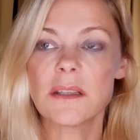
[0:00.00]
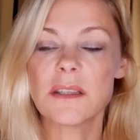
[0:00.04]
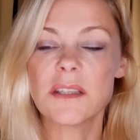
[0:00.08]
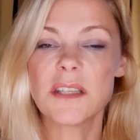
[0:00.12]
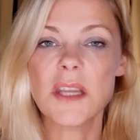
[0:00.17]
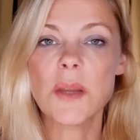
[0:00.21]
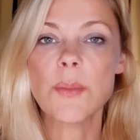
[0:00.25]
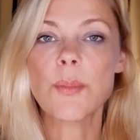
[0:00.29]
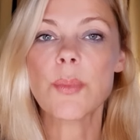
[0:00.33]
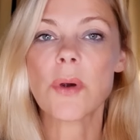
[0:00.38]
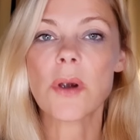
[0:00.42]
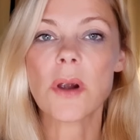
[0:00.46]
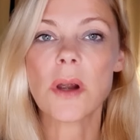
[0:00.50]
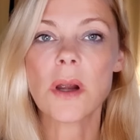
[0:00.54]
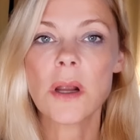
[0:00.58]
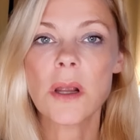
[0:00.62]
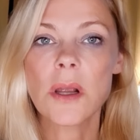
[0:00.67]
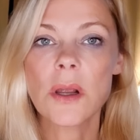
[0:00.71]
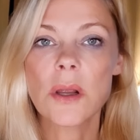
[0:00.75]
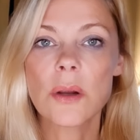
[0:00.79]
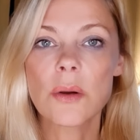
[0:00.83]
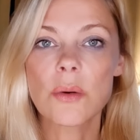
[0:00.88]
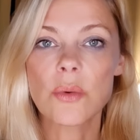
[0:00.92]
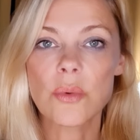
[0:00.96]
deeper
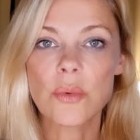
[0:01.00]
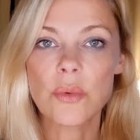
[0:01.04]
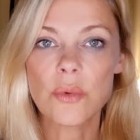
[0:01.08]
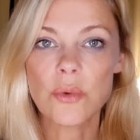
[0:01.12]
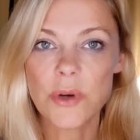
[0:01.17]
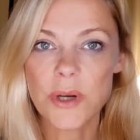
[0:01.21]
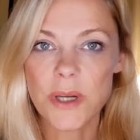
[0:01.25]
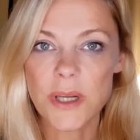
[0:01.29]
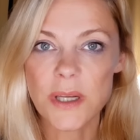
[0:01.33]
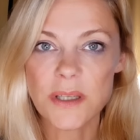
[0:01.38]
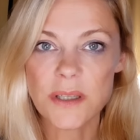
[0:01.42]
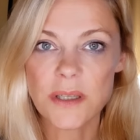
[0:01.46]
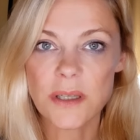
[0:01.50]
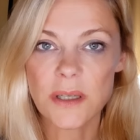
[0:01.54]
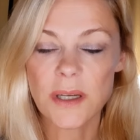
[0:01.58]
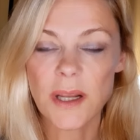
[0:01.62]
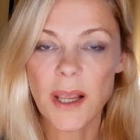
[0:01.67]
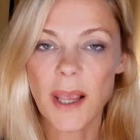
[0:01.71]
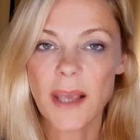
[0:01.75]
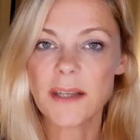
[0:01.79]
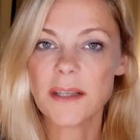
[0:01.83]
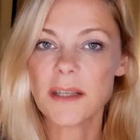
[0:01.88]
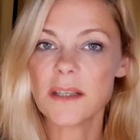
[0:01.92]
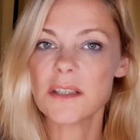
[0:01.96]
reason,
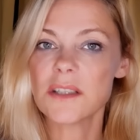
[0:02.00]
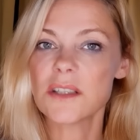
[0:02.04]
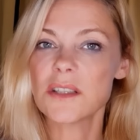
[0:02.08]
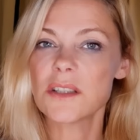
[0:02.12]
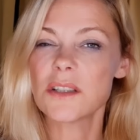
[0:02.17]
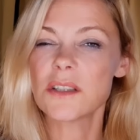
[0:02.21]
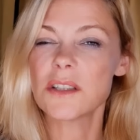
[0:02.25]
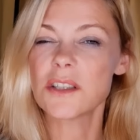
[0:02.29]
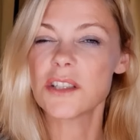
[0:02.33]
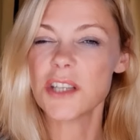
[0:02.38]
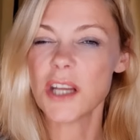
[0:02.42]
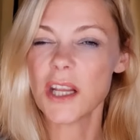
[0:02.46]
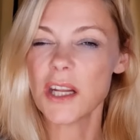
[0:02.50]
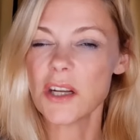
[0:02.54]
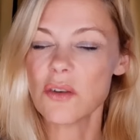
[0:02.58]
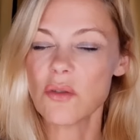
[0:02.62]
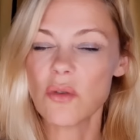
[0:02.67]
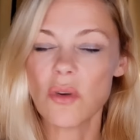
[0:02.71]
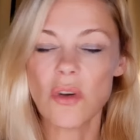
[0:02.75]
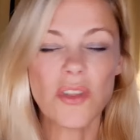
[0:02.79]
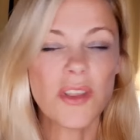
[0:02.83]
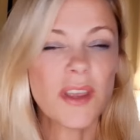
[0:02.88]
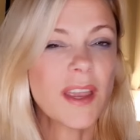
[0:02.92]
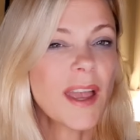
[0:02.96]
and in
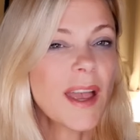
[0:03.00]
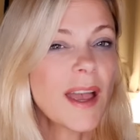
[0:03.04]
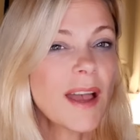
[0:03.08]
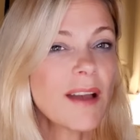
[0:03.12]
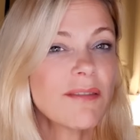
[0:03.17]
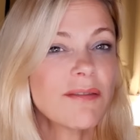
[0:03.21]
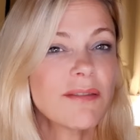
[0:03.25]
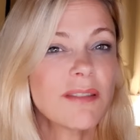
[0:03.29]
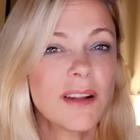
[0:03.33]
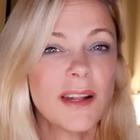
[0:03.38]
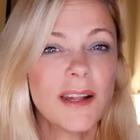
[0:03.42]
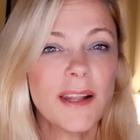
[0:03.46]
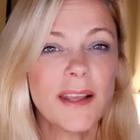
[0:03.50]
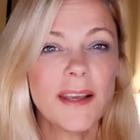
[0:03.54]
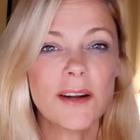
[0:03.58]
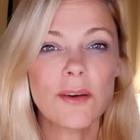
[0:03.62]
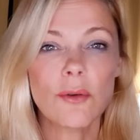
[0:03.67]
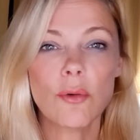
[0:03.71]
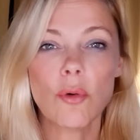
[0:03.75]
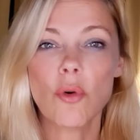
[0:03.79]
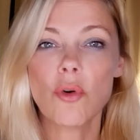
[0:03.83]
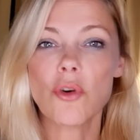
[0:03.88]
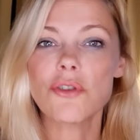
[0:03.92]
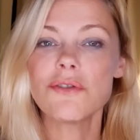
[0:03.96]
general they have
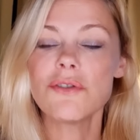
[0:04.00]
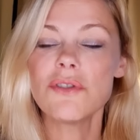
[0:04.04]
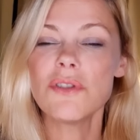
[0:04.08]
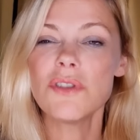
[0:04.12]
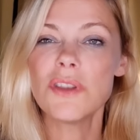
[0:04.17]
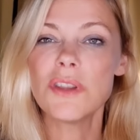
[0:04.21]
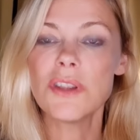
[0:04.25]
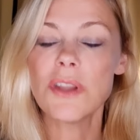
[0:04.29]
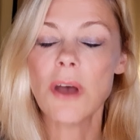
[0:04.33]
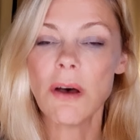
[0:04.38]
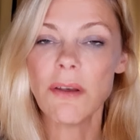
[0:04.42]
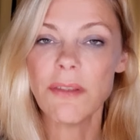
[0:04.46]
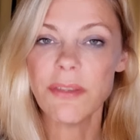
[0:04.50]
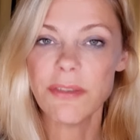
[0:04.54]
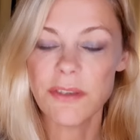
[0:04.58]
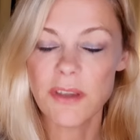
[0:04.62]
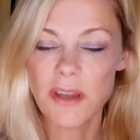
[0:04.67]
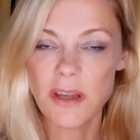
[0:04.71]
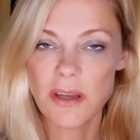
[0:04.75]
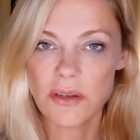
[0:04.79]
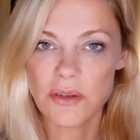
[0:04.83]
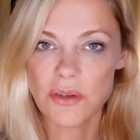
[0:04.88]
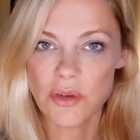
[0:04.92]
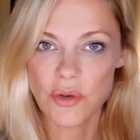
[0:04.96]
little or
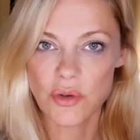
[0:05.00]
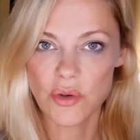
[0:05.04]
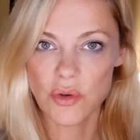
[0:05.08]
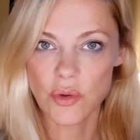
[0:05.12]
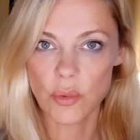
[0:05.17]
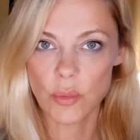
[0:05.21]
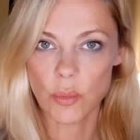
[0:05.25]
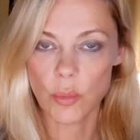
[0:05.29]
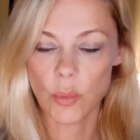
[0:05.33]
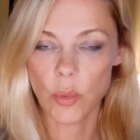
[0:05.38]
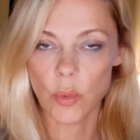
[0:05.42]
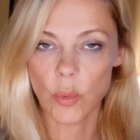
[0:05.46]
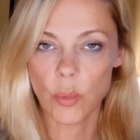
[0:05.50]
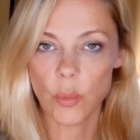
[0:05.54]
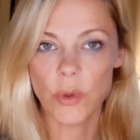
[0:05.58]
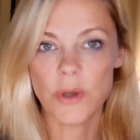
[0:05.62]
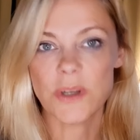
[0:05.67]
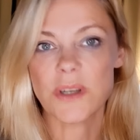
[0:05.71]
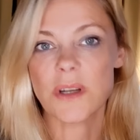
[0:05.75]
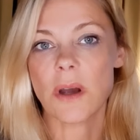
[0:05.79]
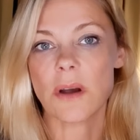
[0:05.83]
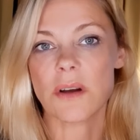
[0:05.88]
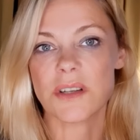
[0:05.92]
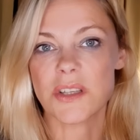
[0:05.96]
nothing to do
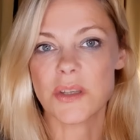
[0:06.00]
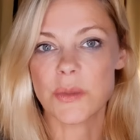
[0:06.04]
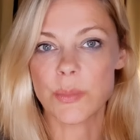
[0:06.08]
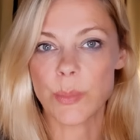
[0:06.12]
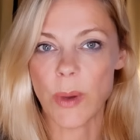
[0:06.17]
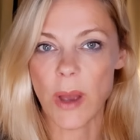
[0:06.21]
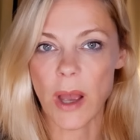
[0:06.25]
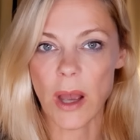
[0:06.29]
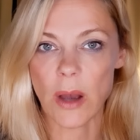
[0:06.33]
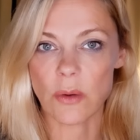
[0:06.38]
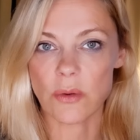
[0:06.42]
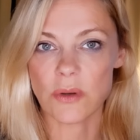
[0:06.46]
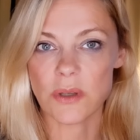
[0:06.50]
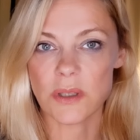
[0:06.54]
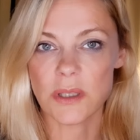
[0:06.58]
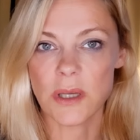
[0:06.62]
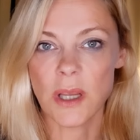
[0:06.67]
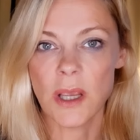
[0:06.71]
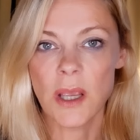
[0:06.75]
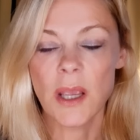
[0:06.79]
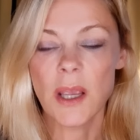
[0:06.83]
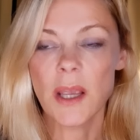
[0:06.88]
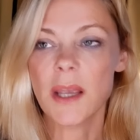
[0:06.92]
with our spouse.